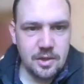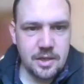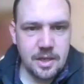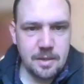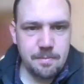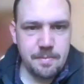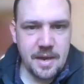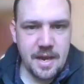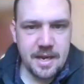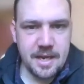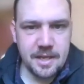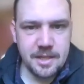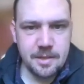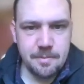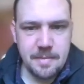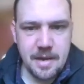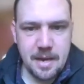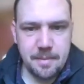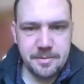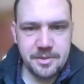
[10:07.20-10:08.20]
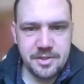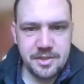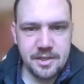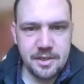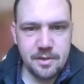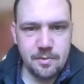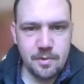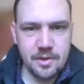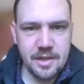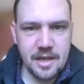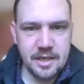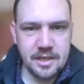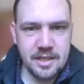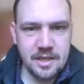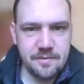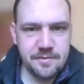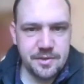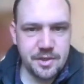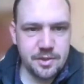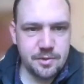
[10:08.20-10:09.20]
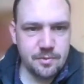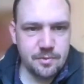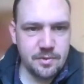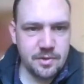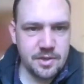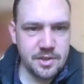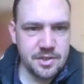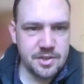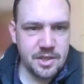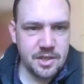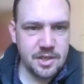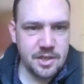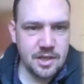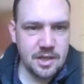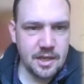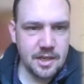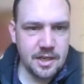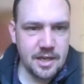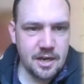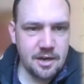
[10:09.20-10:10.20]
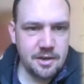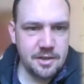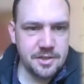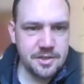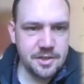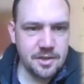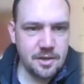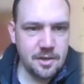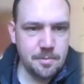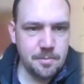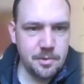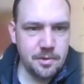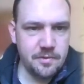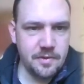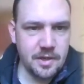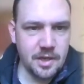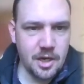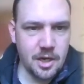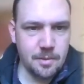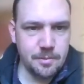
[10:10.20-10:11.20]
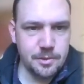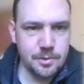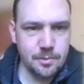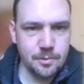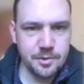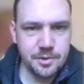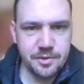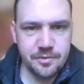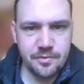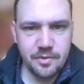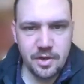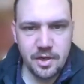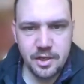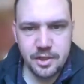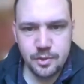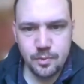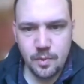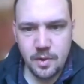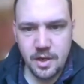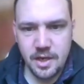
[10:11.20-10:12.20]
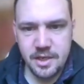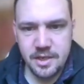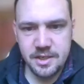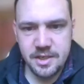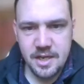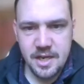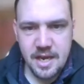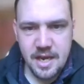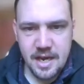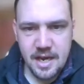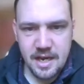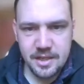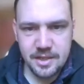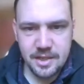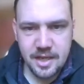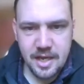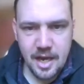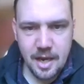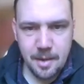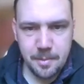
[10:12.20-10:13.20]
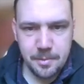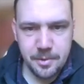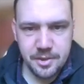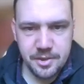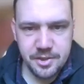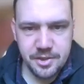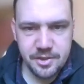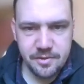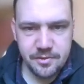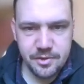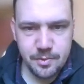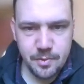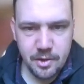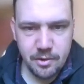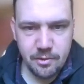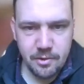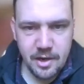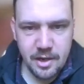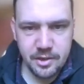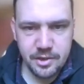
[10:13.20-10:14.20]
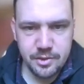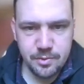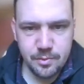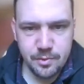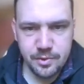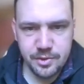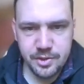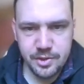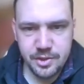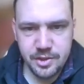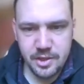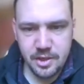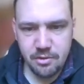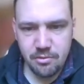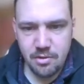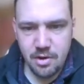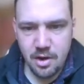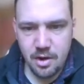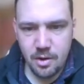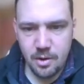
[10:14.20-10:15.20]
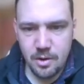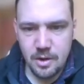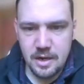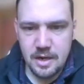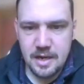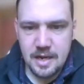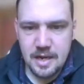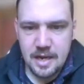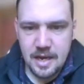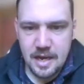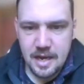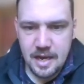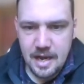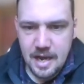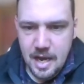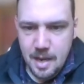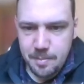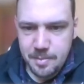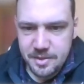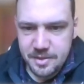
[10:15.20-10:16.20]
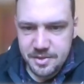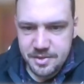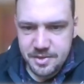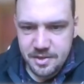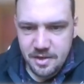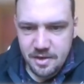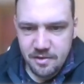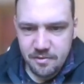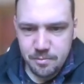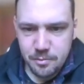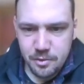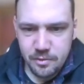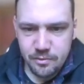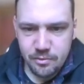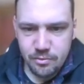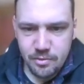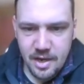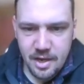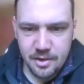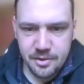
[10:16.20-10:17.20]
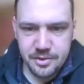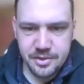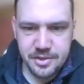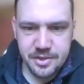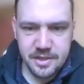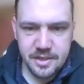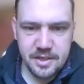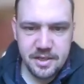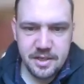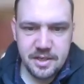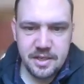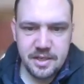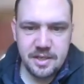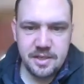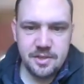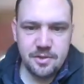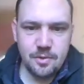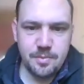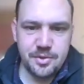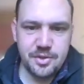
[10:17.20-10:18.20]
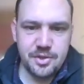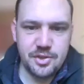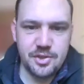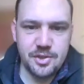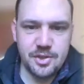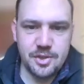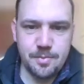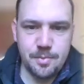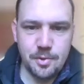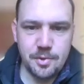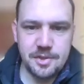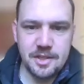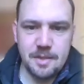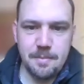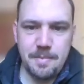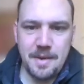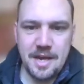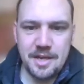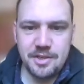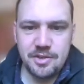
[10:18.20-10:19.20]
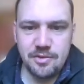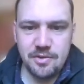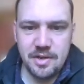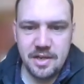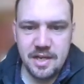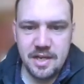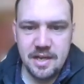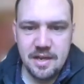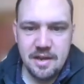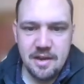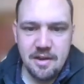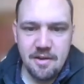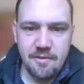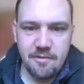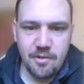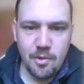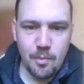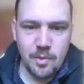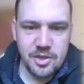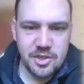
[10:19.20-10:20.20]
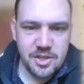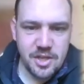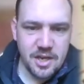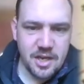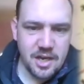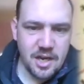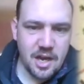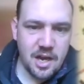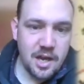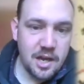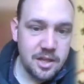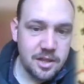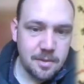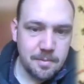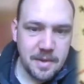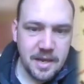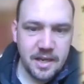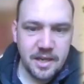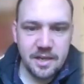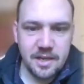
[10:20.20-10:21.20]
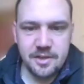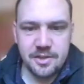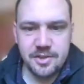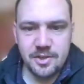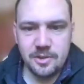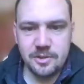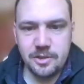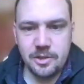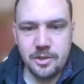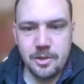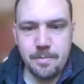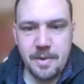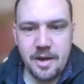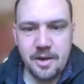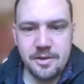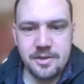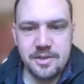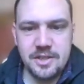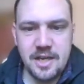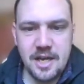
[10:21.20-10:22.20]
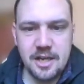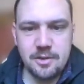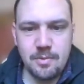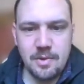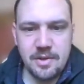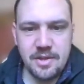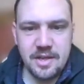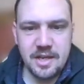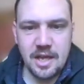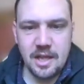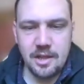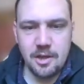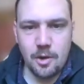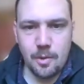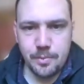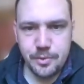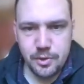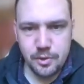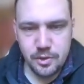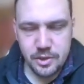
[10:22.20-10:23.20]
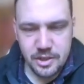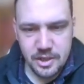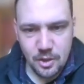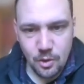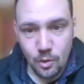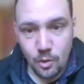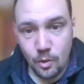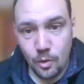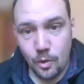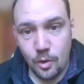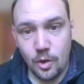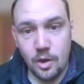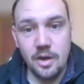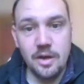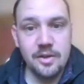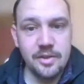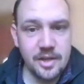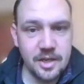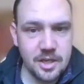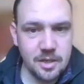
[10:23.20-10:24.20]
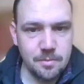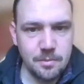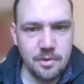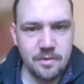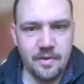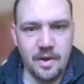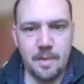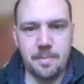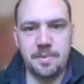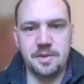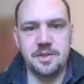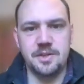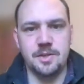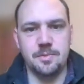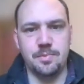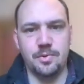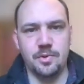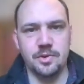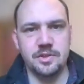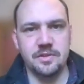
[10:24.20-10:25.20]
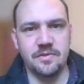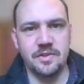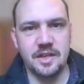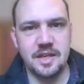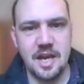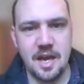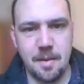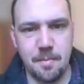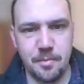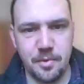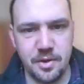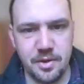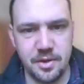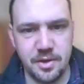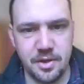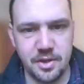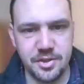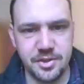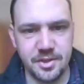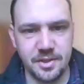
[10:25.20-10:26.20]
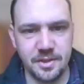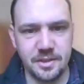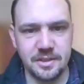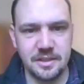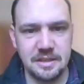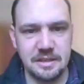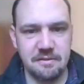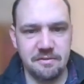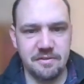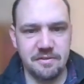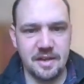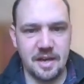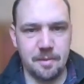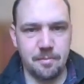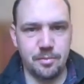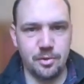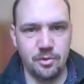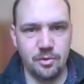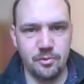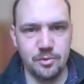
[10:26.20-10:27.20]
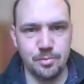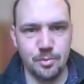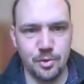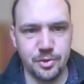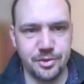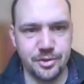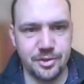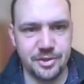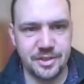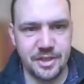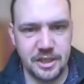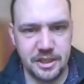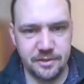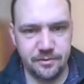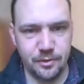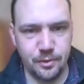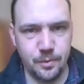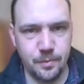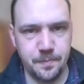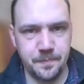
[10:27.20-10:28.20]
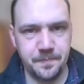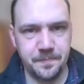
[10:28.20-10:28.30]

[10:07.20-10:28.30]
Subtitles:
Looking back at the map to see what that gives us, we can see the Glengarrys are moving up towards Friar's Wynd, and the Camerons have swung round towards the Dirt Row. Appins have moved round into a position supporting the battery, from which they can either make an assault on the barrows yet when they get the opportunity, or they can move up in support of the Cameron assault if that proves more successful.